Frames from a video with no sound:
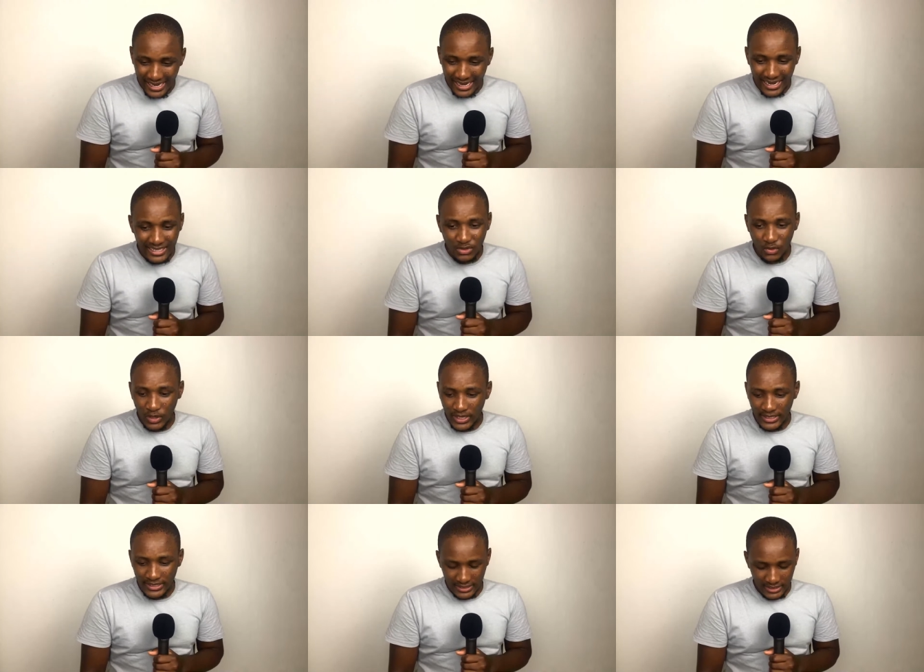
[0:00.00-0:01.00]

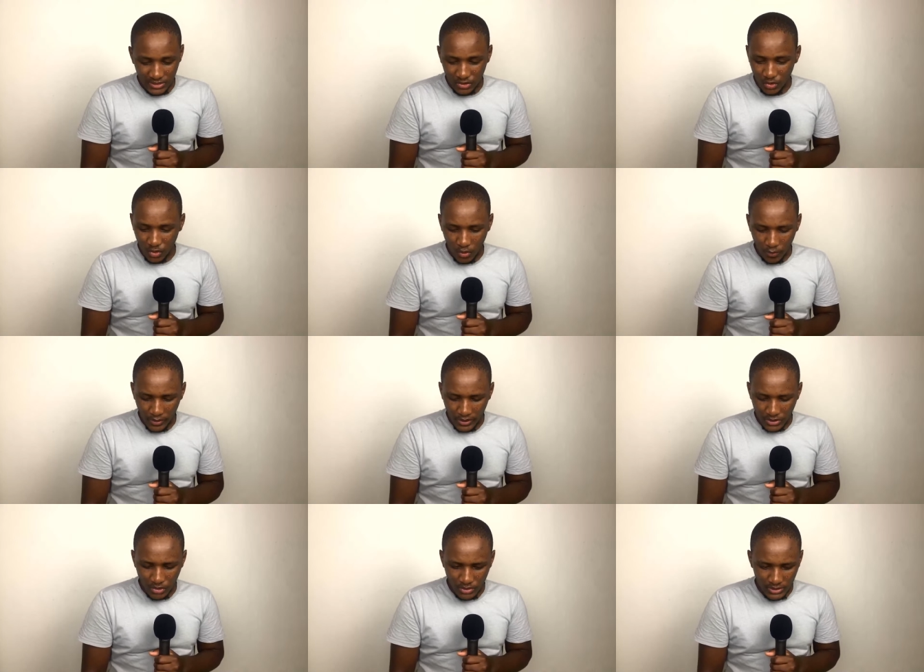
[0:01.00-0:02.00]
Gazwane just to go
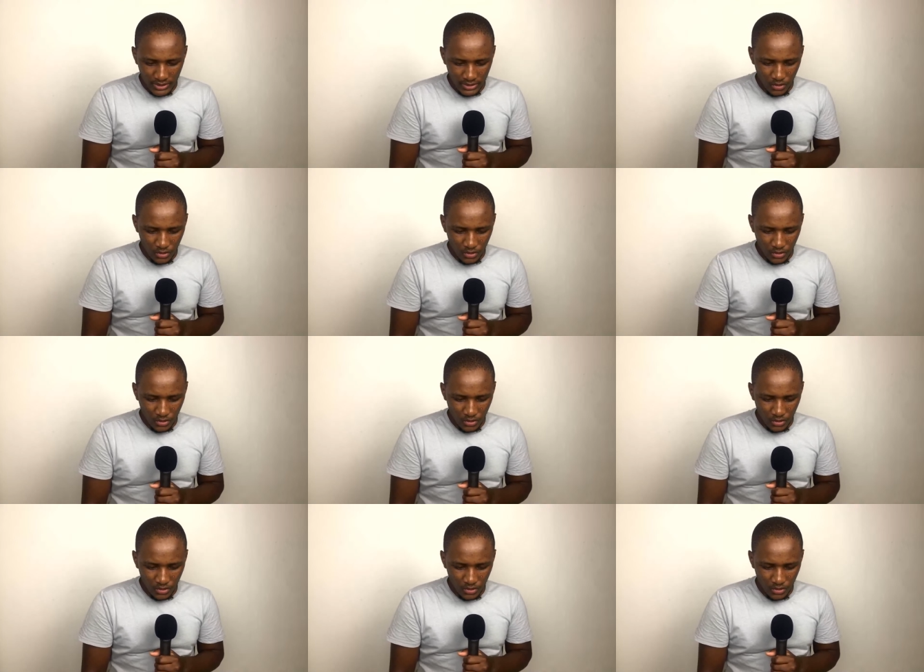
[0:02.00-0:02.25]
back to